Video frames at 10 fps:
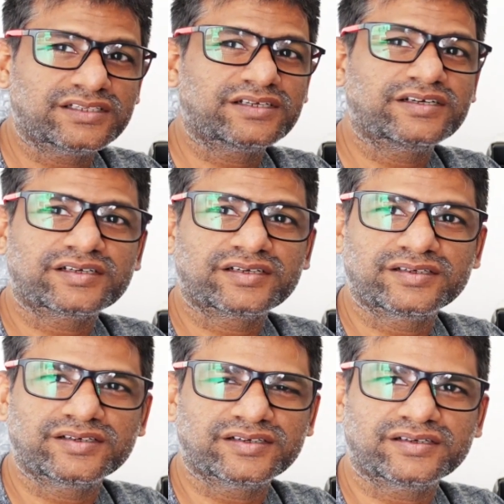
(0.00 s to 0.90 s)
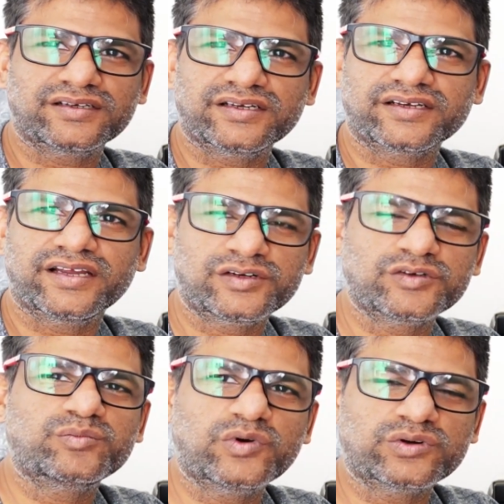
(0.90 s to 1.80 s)
Ethernet
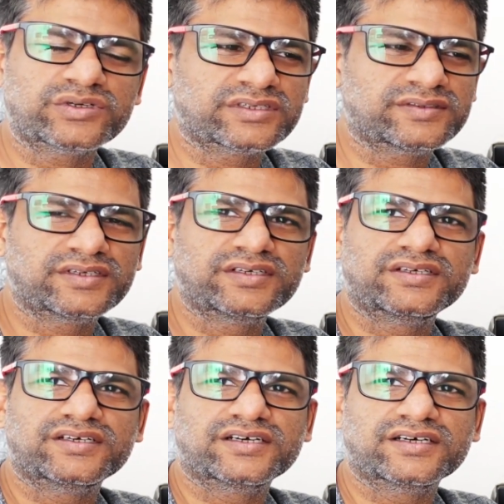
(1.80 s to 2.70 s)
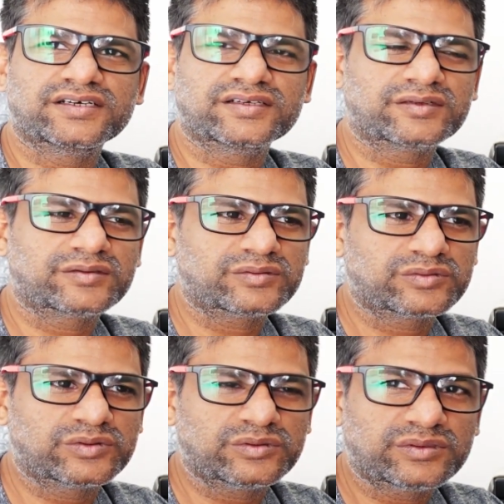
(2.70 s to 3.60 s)
L2 port.
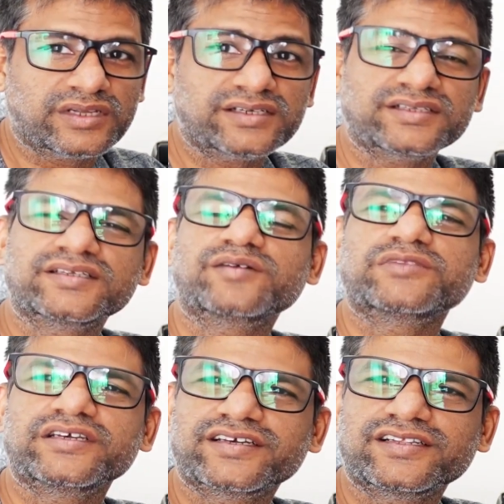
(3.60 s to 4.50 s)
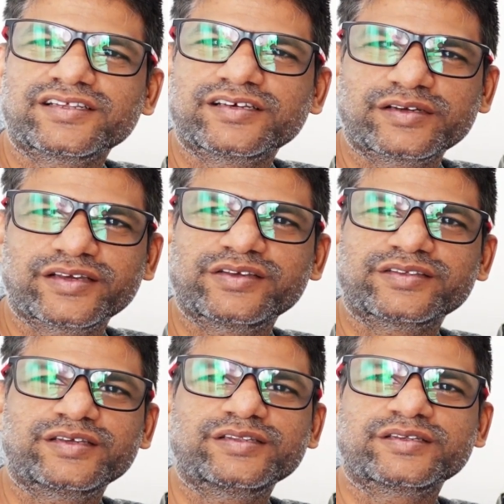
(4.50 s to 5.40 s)
So that is something else.
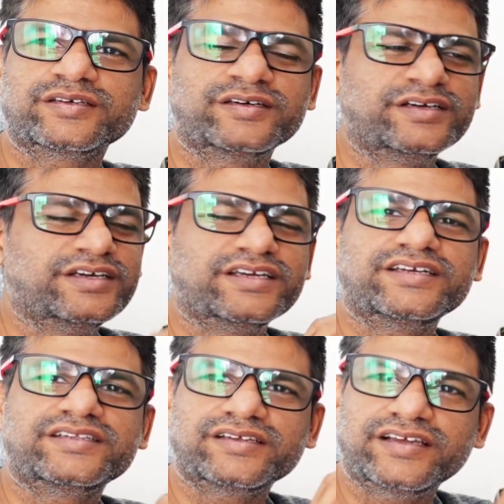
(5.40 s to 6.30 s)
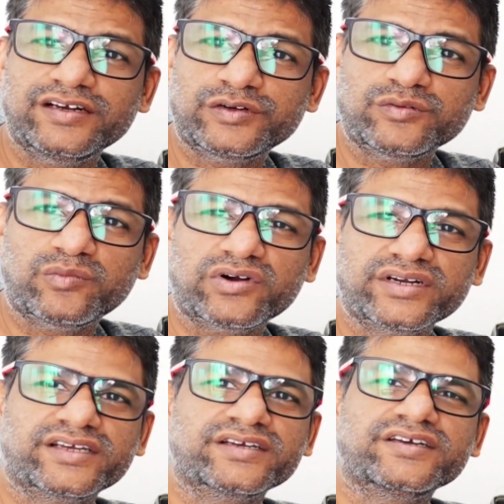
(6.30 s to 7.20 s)
Since it's L2
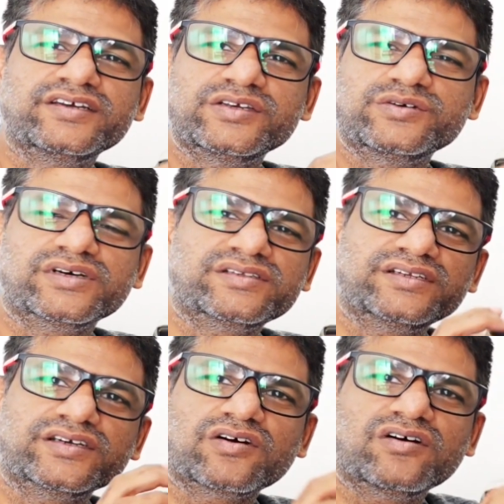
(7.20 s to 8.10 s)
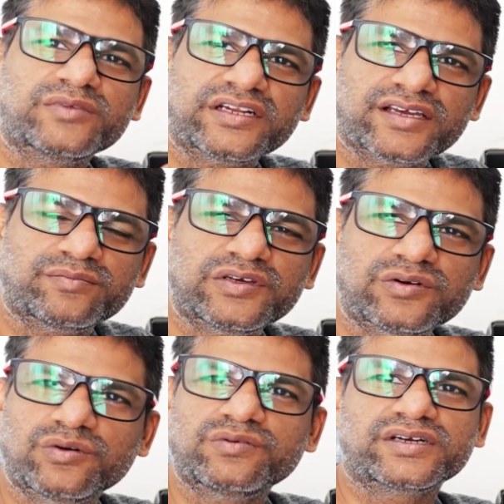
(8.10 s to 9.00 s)
bonding, you assign a common
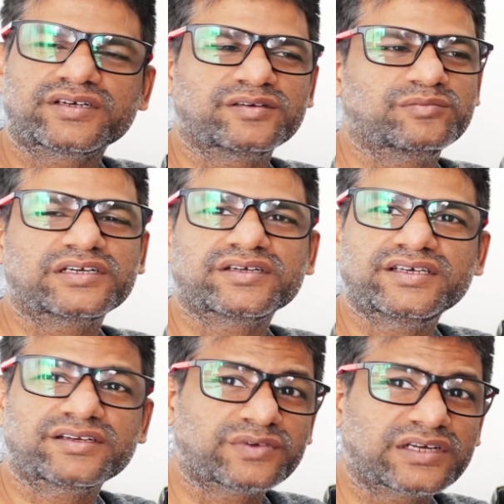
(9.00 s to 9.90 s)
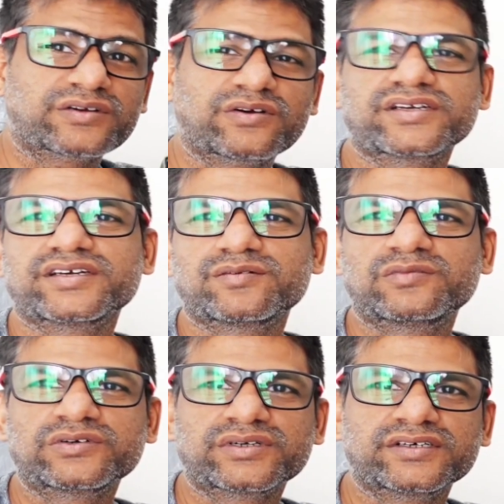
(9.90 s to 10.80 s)
IP over it. But here we are talking
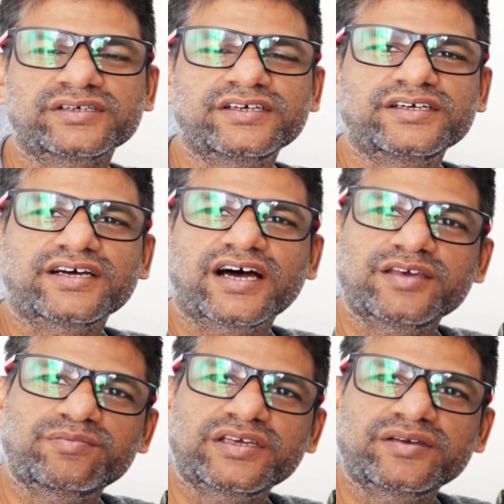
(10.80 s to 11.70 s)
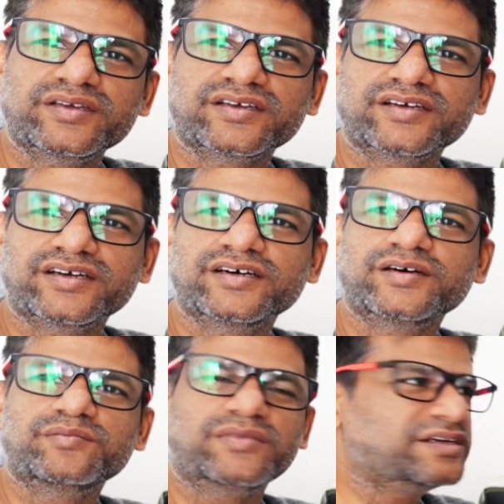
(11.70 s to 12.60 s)
about IP
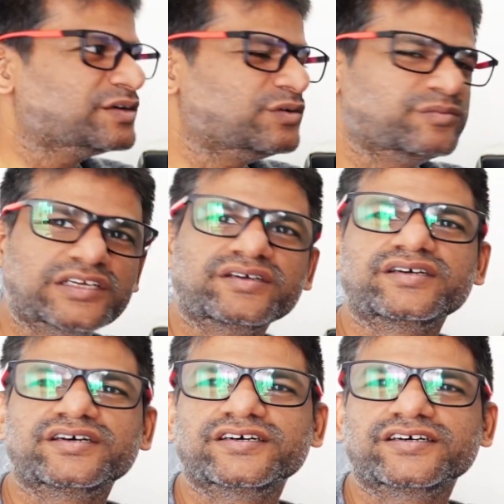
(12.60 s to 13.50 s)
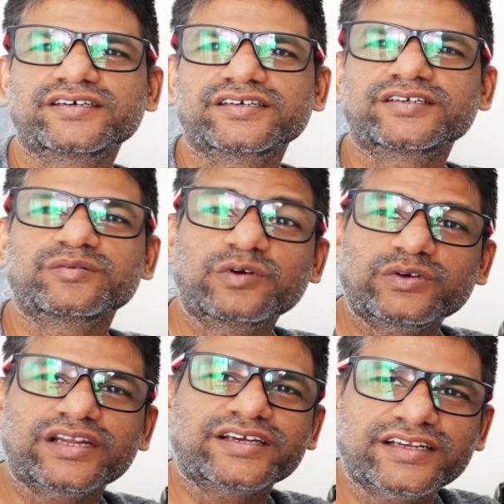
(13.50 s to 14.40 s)
multi-homing. It's
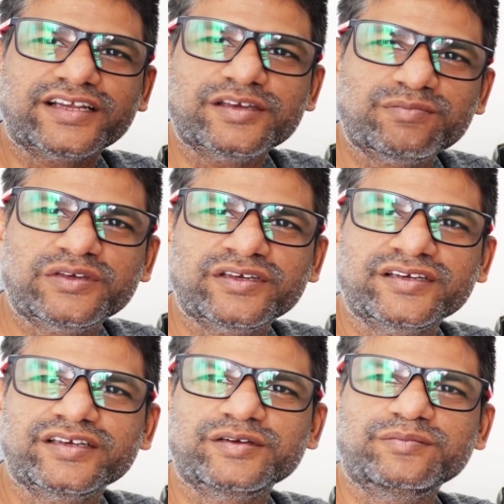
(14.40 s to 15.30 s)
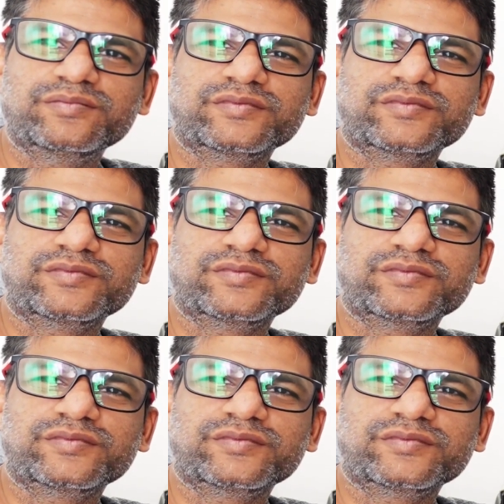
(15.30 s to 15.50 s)
more like an IP